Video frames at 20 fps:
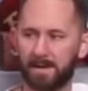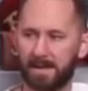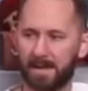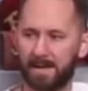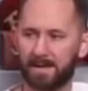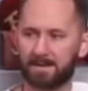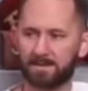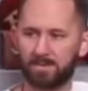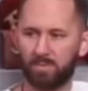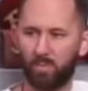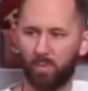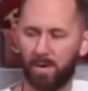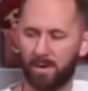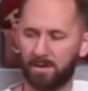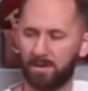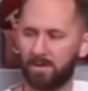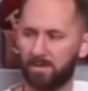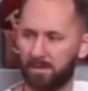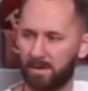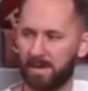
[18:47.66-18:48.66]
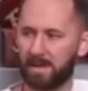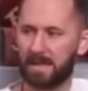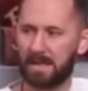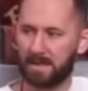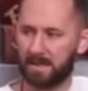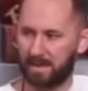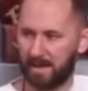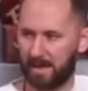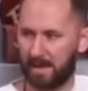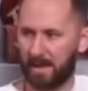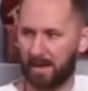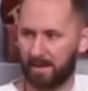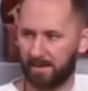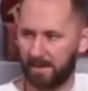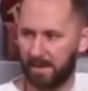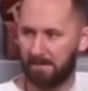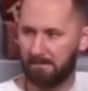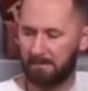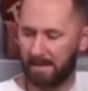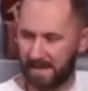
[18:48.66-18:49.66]
it has one unique thing
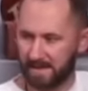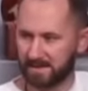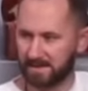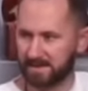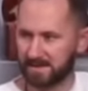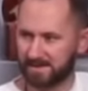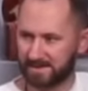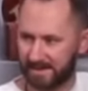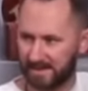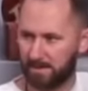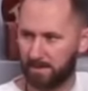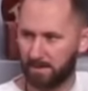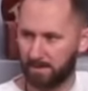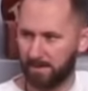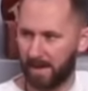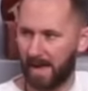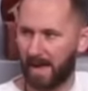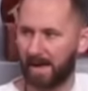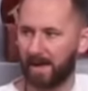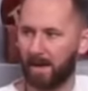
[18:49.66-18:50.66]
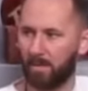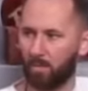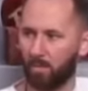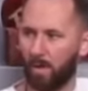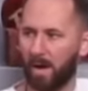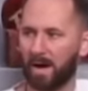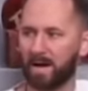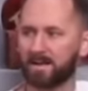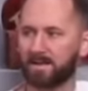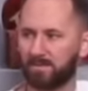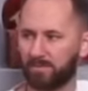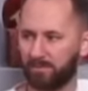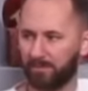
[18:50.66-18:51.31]
that makes it a sleeping bag and why it's